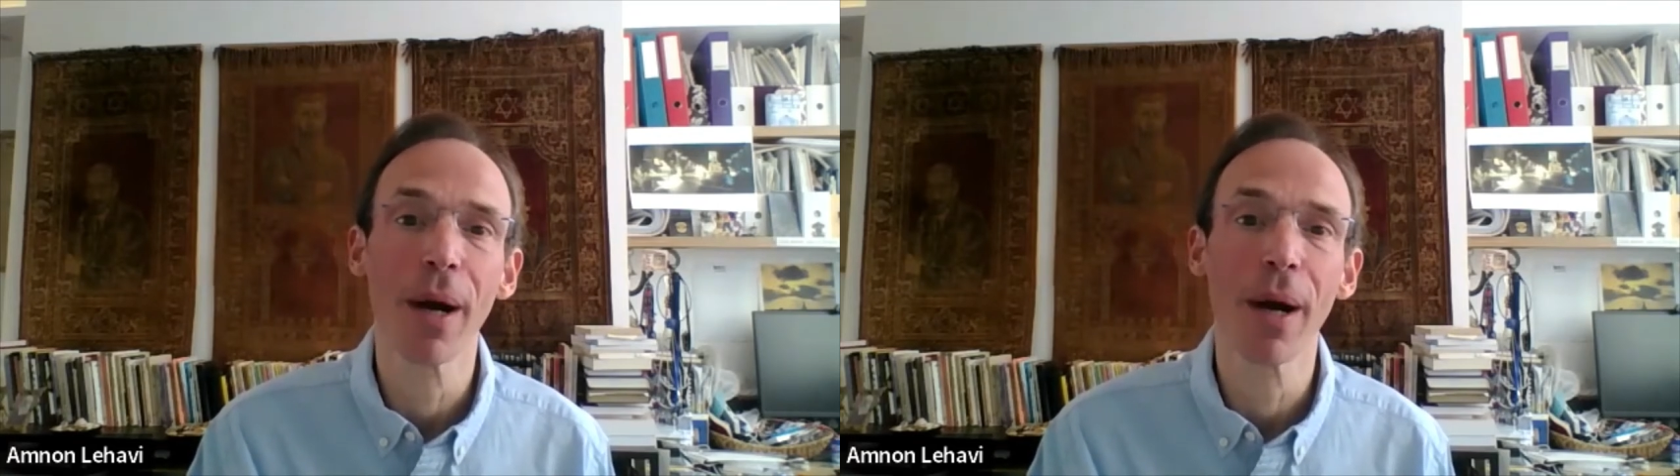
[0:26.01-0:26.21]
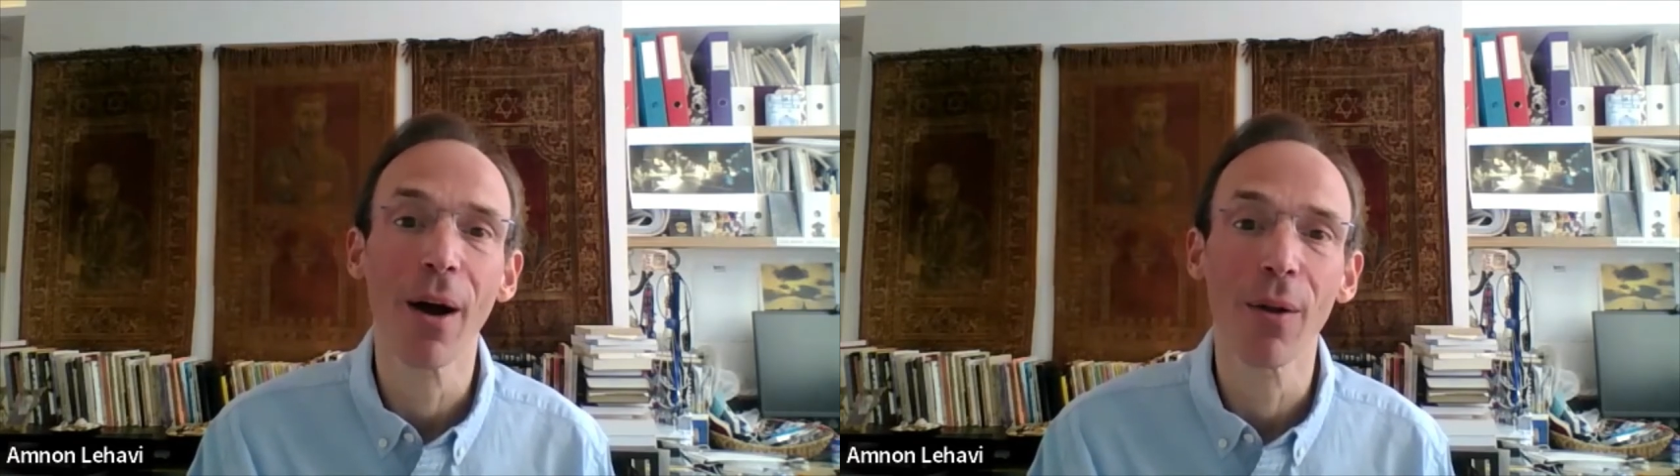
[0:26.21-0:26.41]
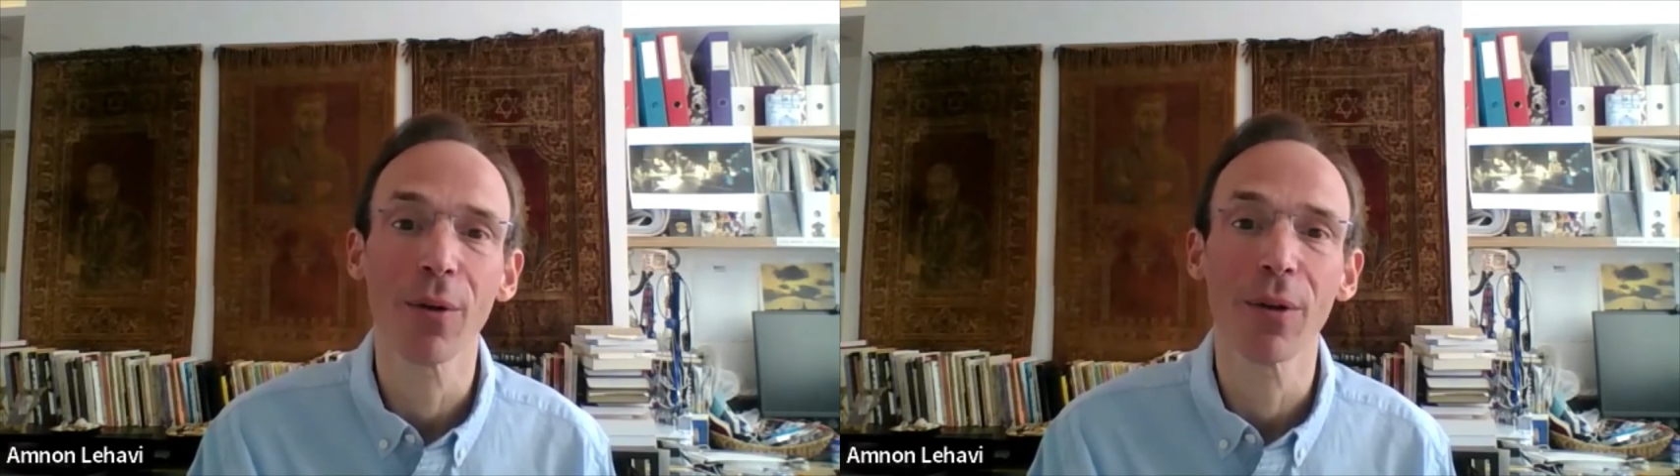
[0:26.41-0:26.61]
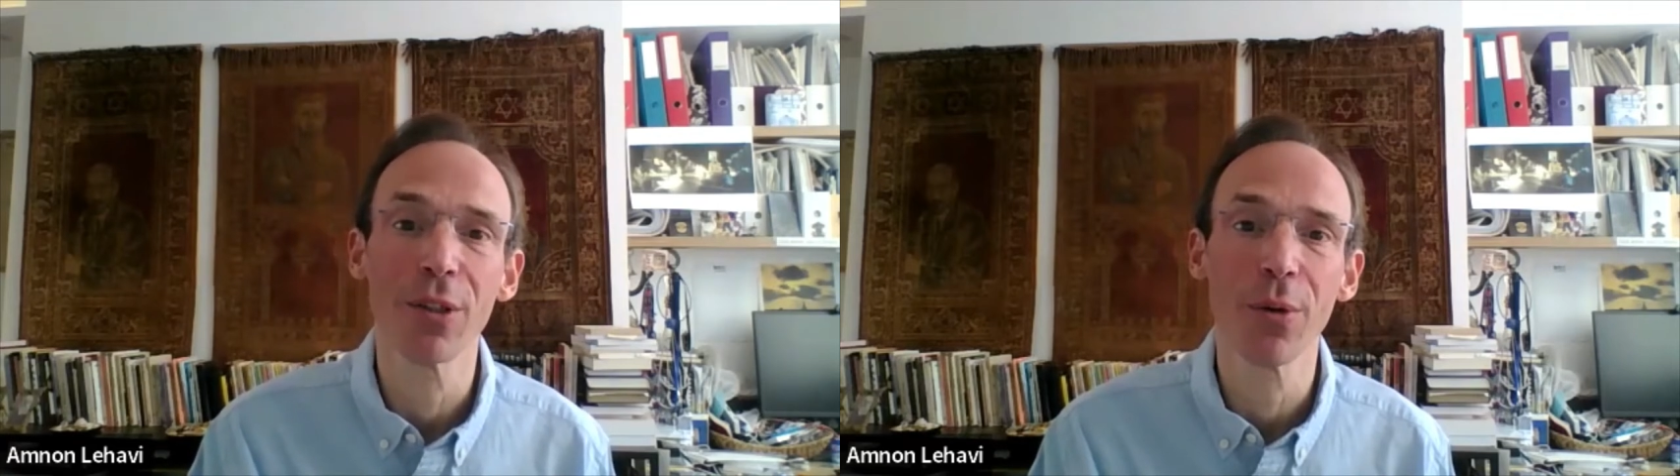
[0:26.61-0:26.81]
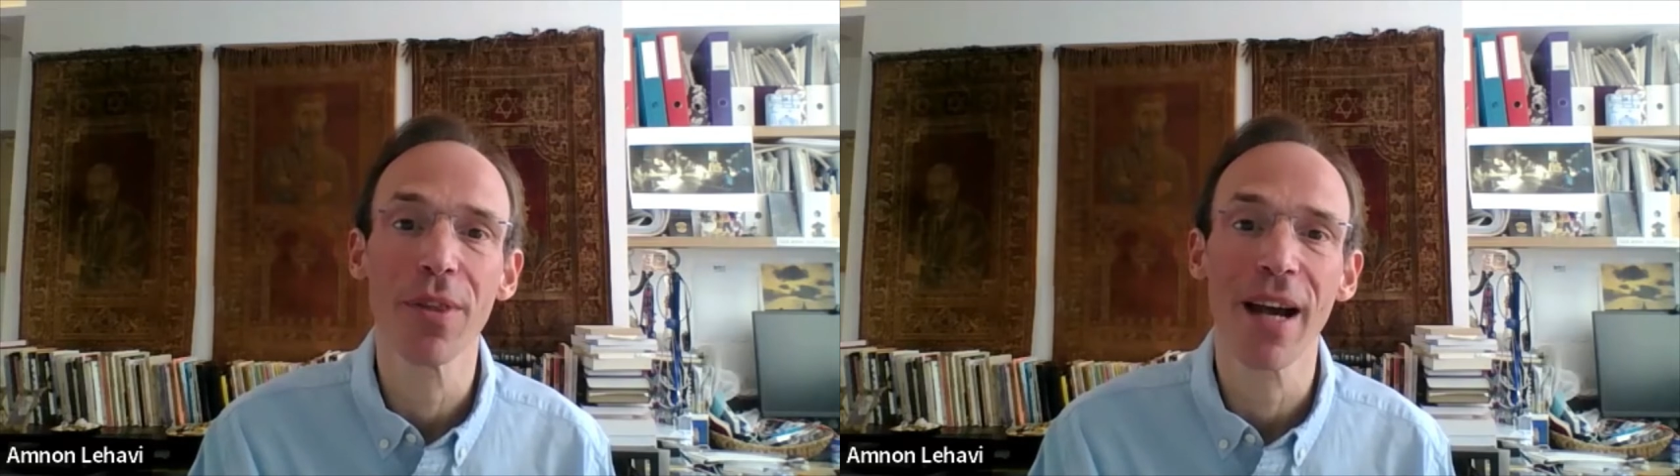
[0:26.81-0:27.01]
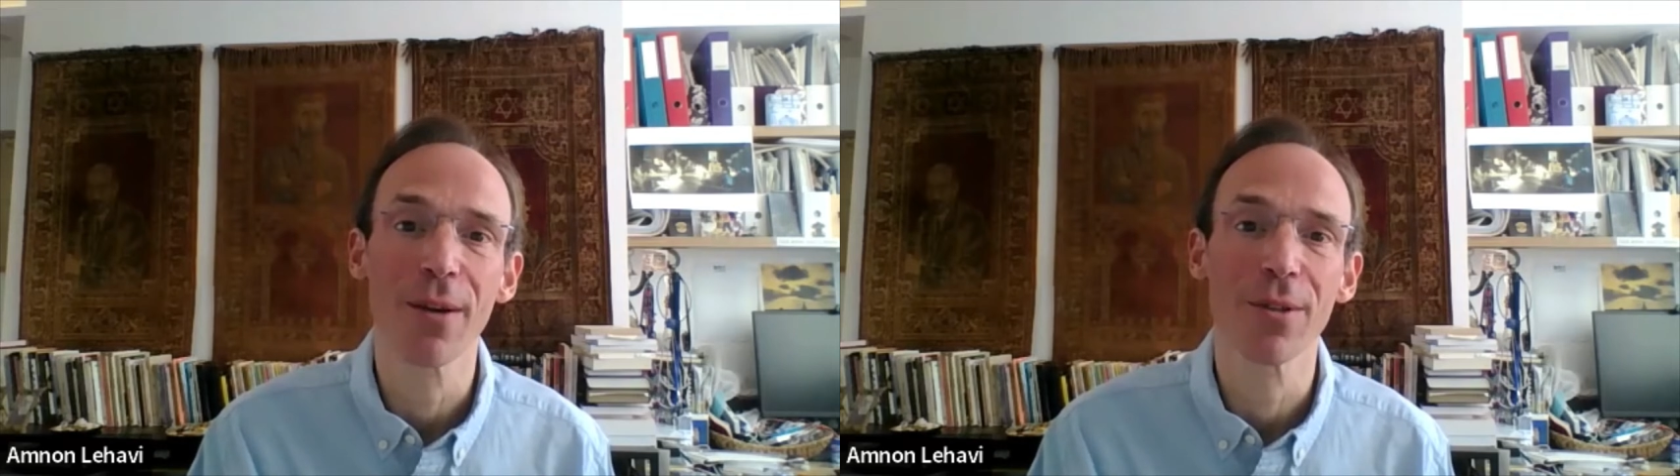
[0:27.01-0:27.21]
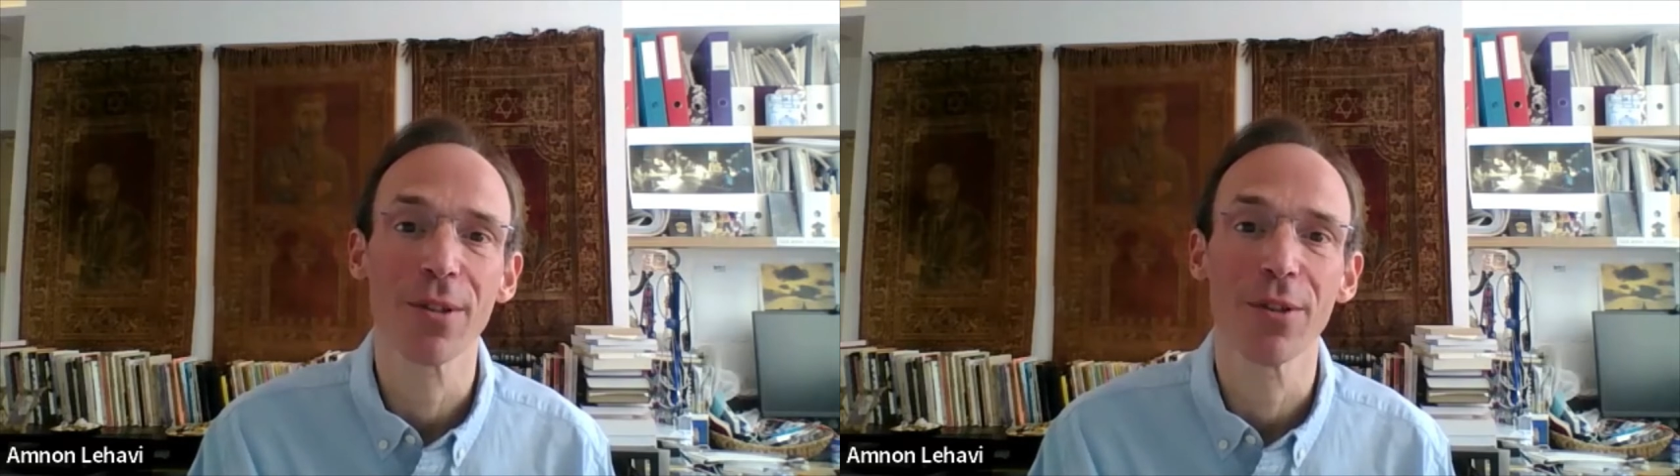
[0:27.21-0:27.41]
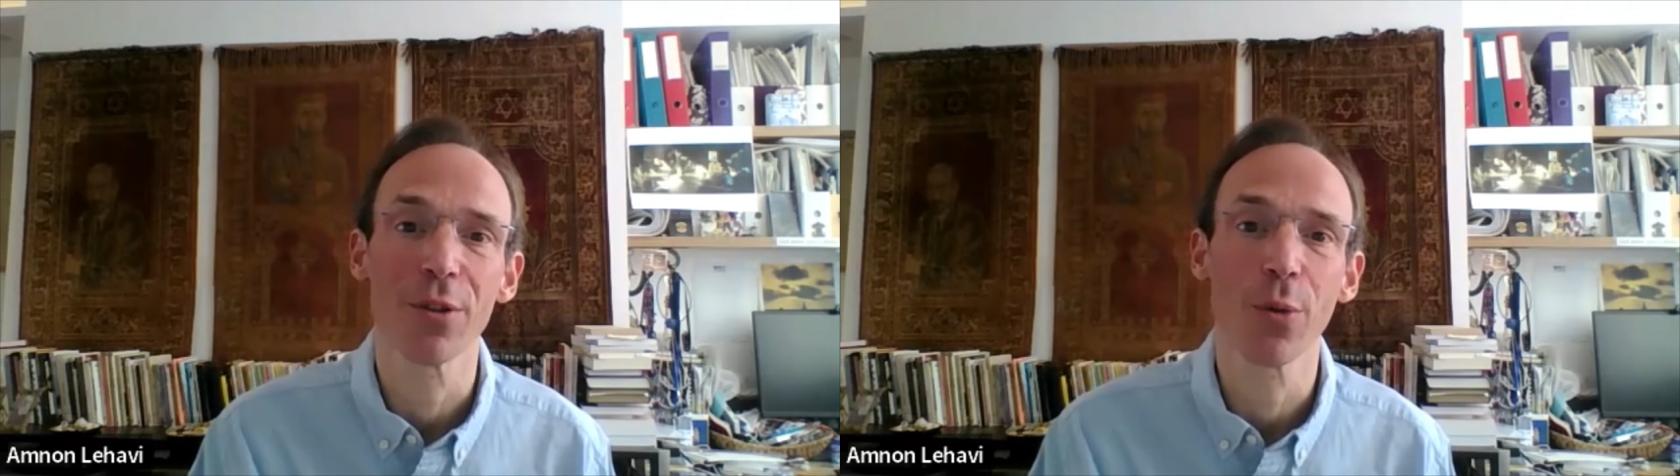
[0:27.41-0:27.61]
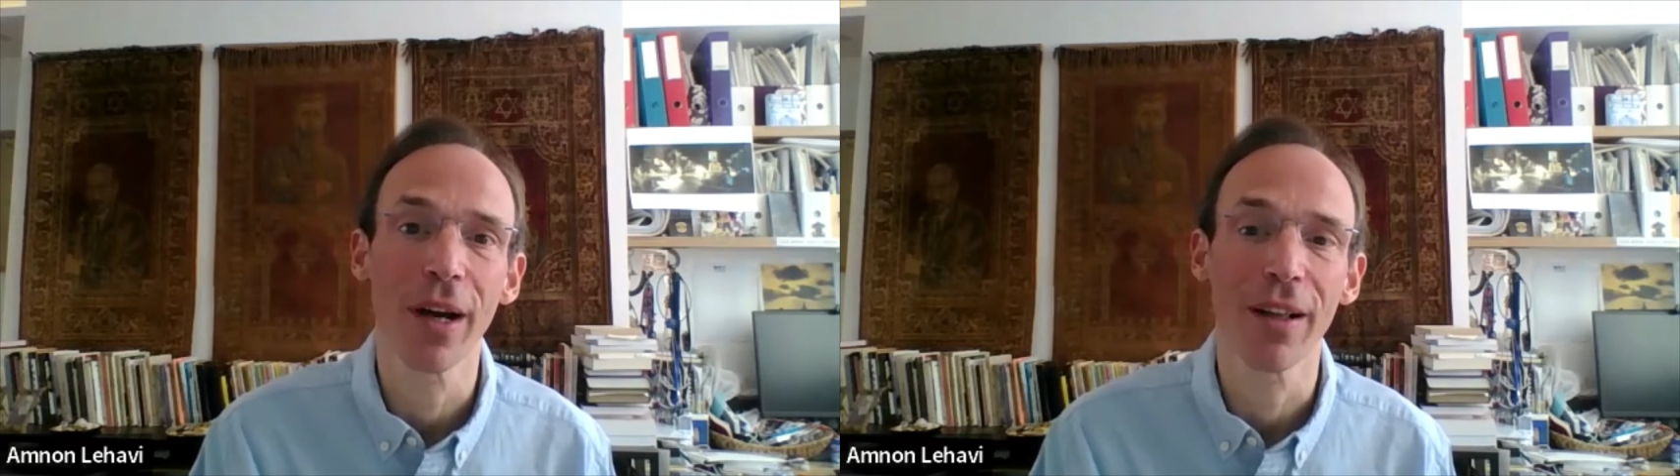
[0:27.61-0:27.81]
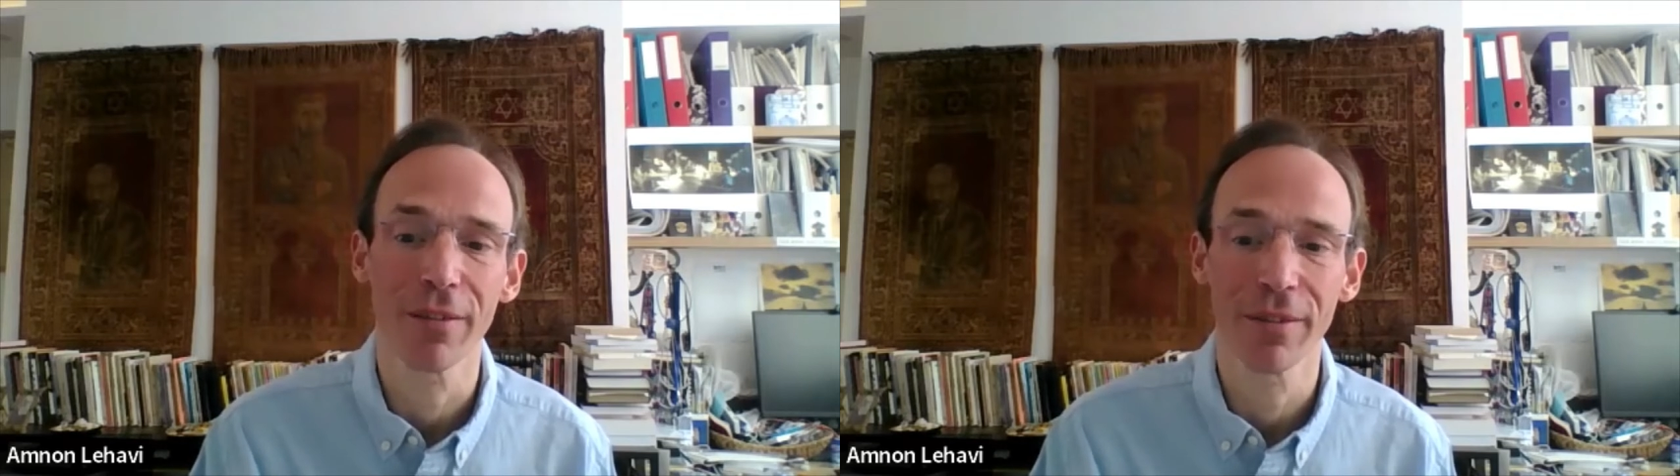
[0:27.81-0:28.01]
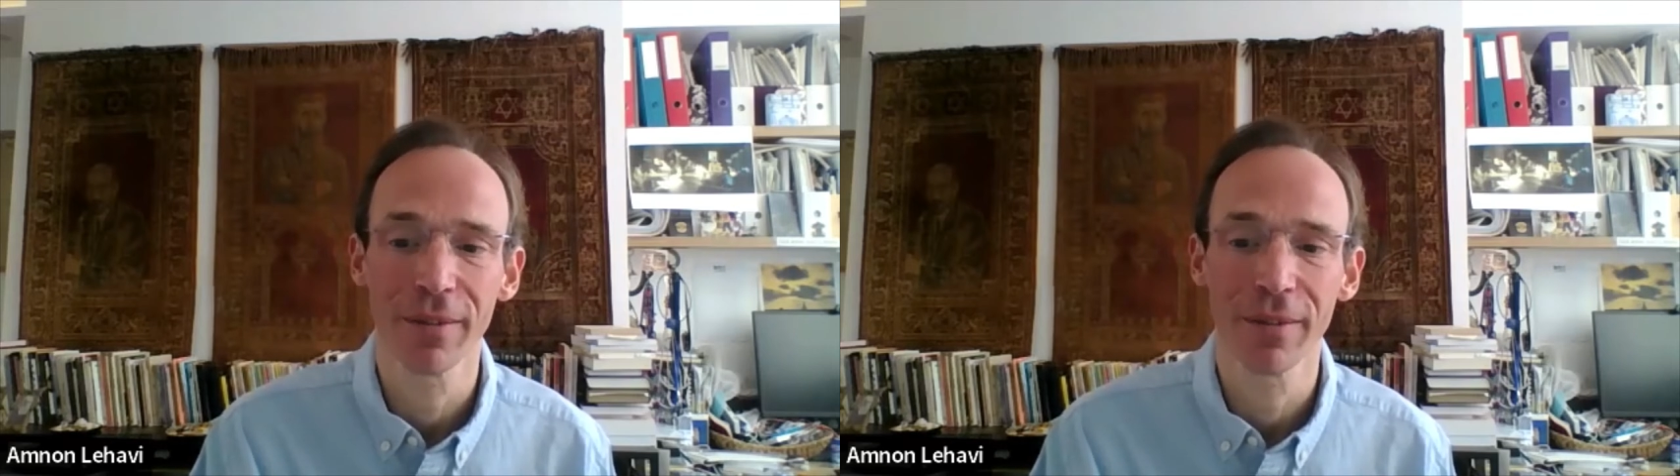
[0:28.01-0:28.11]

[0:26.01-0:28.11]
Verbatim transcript: Paulo in 2012.